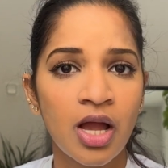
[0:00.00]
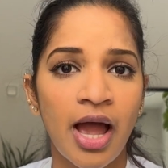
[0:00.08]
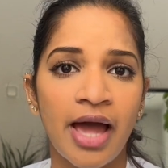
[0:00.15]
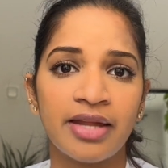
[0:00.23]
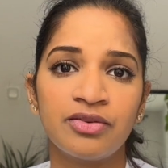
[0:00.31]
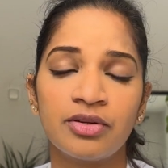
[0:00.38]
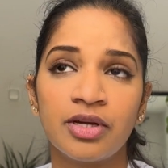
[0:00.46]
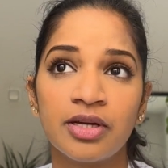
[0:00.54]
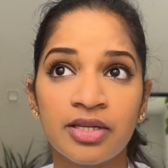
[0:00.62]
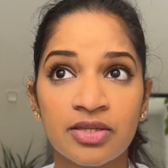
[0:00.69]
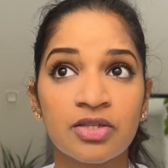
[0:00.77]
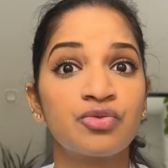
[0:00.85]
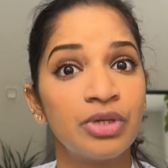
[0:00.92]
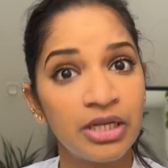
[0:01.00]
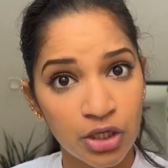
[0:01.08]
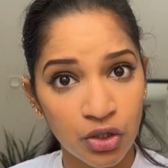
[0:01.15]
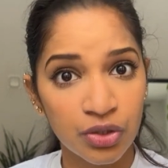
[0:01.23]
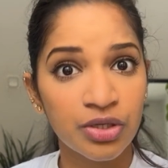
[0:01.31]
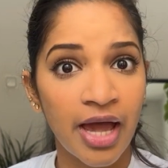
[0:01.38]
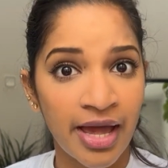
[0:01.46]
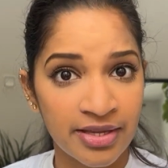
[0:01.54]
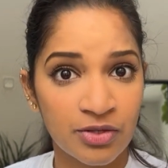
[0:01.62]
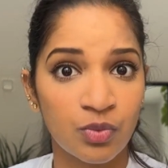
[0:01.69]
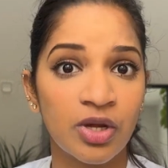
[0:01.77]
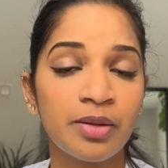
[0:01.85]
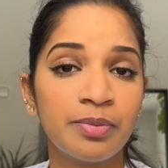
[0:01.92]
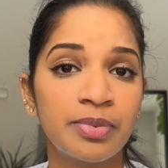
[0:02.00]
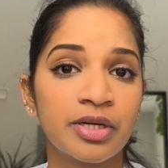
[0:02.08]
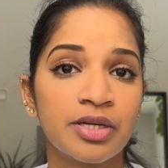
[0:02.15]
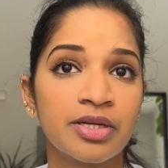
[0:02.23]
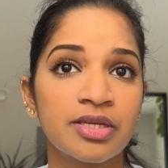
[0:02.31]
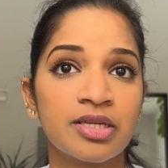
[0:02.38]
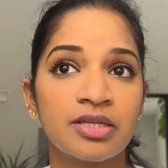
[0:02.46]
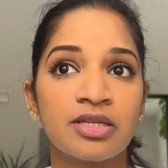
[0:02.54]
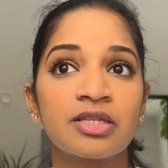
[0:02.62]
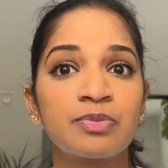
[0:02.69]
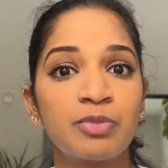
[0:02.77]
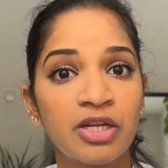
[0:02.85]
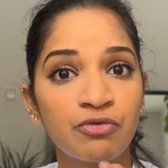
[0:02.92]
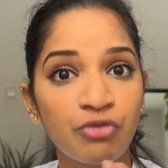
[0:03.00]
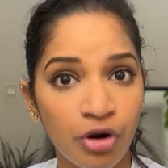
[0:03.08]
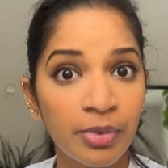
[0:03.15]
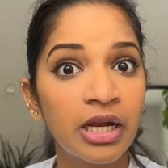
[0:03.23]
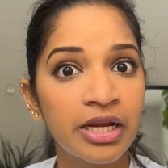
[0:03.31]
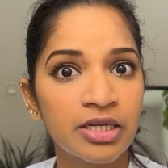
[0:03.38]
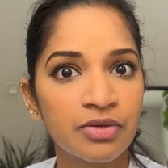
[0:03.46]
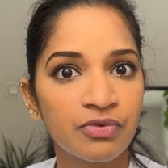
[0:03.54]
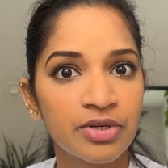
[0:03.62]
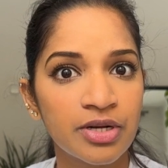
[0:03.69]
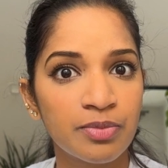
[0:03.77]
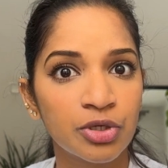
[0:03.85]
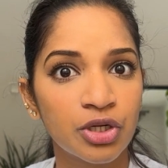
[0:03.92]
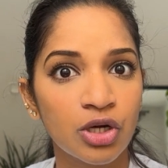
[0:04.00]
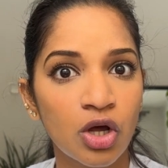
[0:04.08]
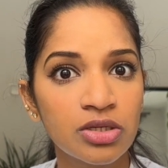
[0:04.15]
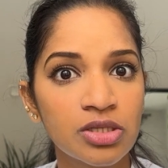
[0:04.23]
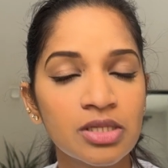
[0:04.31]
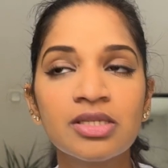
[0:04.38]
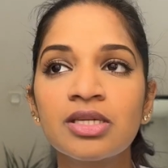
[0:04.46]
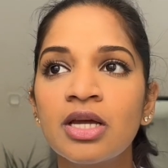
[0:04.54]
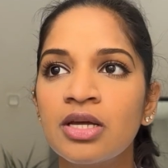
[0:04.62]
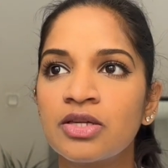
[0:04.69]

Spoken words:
and is really good as well because it has been formulated with dermatologists.